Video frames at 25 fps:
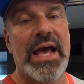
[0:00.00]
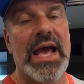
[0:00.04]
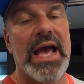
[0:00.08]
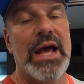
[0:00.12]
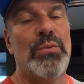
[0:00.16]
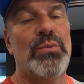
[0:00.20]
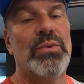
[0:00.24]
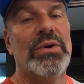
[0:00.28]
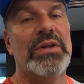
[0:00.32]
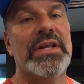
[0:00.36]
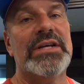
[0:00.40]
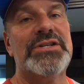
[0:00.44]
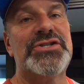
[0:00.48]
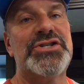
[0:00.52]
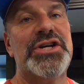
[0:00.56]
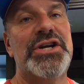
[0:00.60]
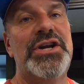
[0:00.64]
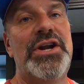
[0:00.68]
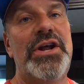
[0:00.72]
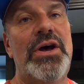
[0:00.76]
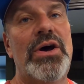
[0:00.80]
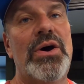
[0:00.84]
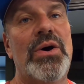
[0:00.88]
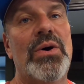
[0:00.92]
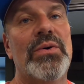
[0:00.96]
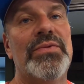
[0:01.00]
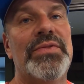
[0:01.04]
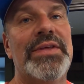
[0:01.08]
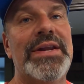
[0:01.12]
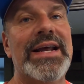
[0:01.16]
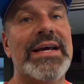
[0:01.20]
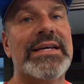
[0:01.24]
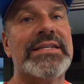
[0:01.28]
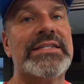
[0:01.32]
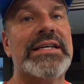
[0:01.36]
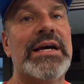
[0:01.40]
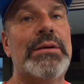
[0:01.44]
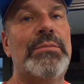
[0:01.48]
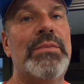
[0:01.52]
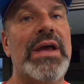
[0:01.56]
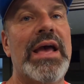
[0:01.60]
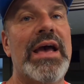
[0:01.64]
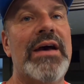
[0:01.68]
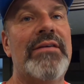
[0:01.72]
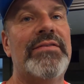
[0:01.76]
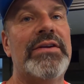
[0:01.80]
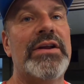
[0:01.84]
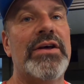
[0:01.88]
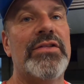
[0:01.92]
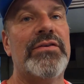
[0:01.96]
and we'll let you know the next time we
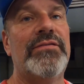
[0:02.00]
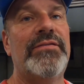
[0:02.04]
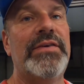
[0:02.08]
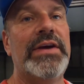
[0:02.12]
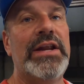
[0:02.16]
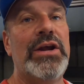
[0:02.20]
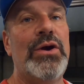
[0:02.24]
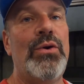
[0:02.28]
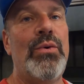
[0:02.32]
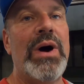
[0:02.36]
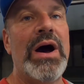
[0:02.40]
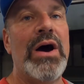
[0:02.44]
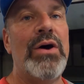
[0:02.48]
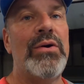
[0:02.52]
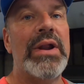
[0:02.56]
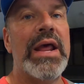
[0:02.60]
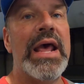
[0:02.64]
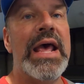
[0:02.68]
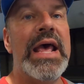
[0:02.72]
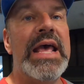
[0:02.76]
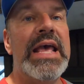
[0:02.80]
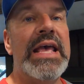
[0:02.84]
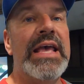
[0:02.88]
have another video out.